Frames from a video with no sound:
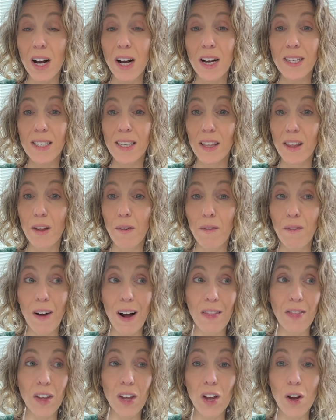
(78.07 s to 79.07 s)
So the
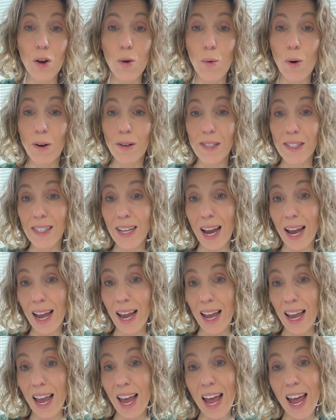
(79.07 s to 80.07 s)
fact that you are
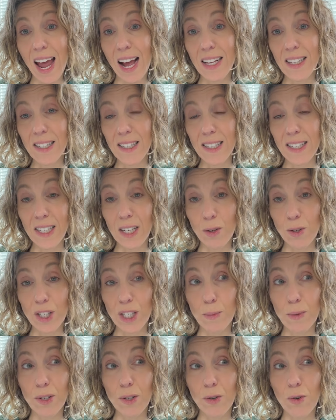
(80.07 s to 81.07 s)
staying here and still
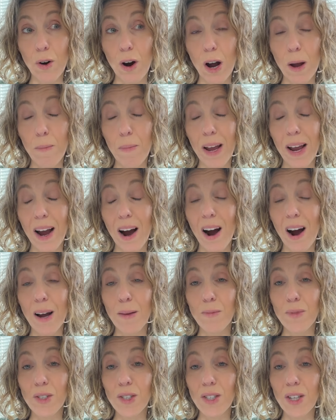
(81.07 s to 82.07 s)
subscribing,
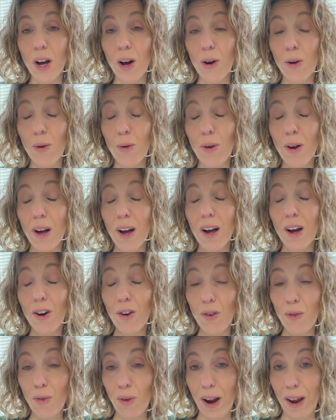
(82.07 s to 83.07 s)
I'm so
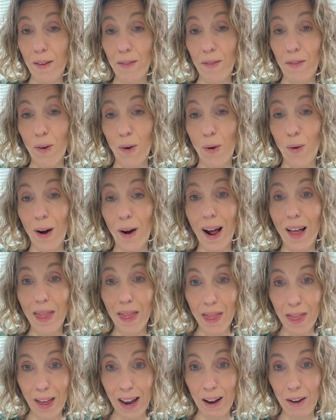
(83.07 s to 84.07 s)
grateful
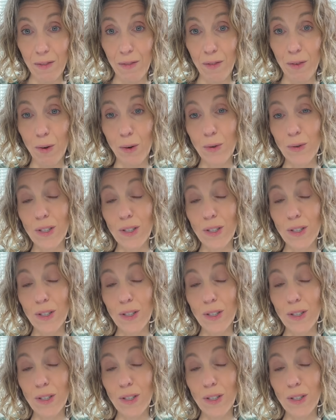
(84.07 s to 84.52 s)
and thankful.